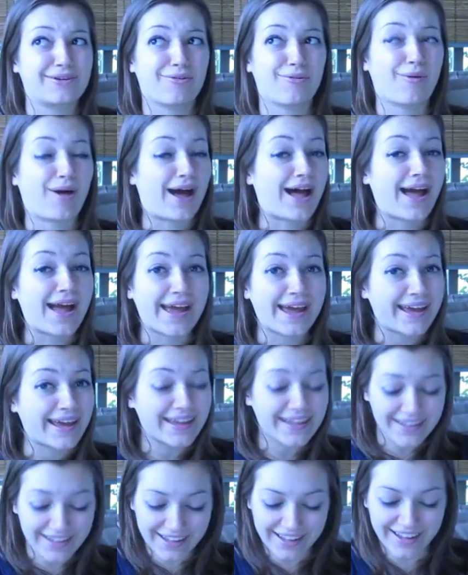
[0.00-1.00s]

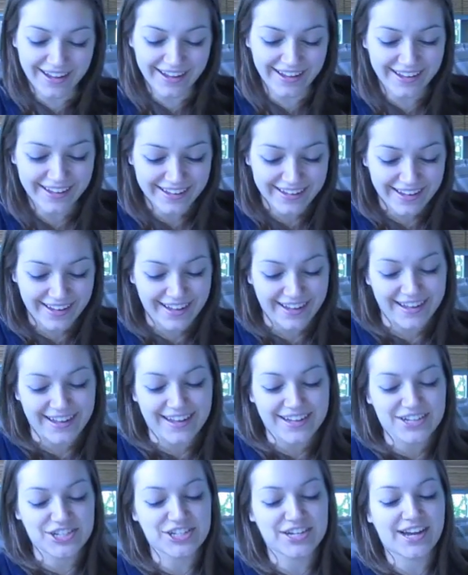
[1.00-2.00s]
Why?
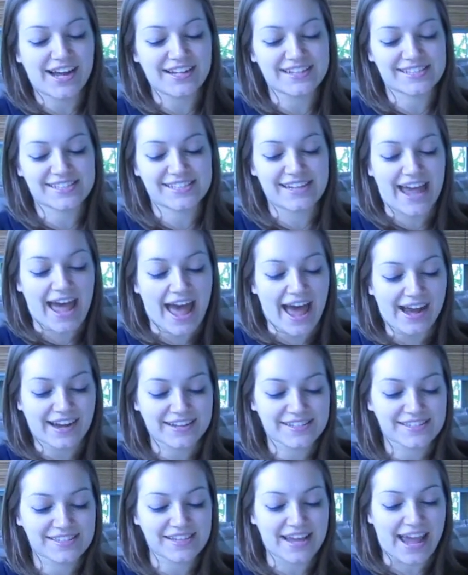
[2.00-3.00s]
She got
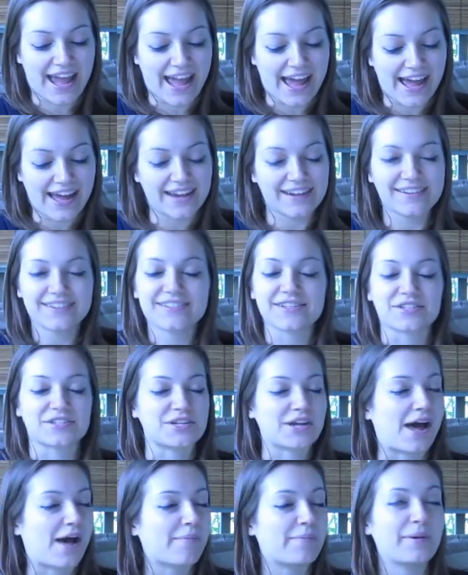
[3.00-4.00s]
snacks, and to
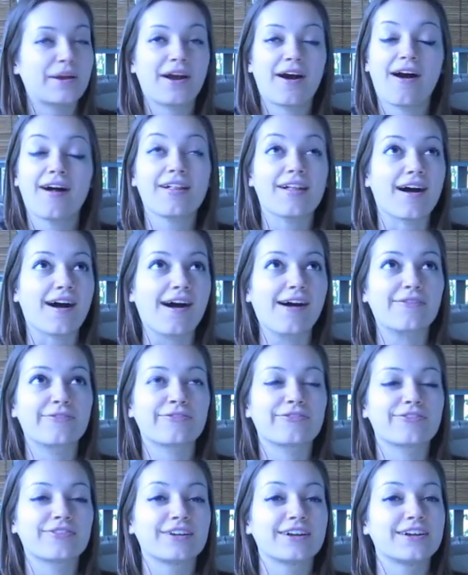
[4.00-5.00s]
top it all
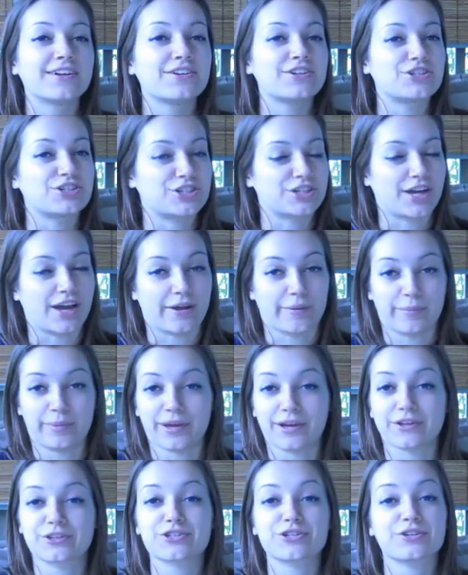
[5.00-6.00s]
off, she got a
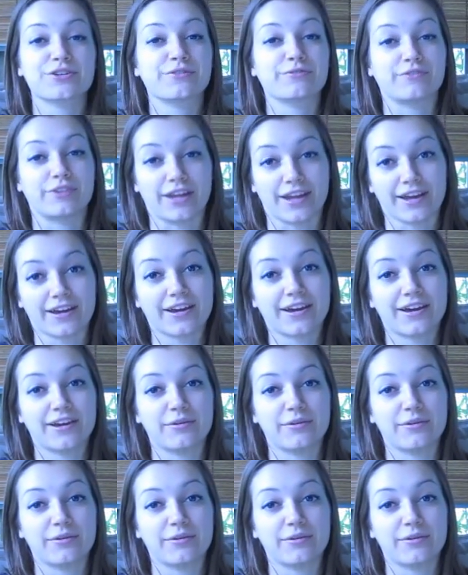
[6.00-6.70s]
picture of Nick,